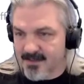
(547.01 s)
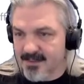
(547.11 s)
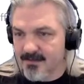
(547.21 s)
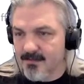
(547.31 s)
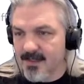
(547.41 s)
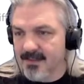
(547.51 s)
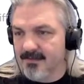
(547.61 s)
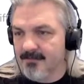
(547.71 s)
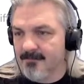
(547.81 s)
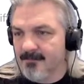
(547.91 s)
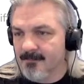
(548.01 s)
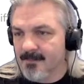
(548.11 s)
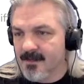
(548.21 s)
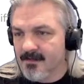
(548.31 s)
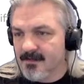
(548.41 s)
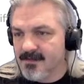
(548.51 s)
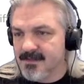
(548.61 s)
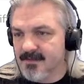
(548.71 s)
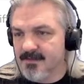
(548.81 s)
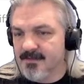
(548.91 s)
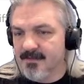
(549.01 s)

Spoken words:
either one. So,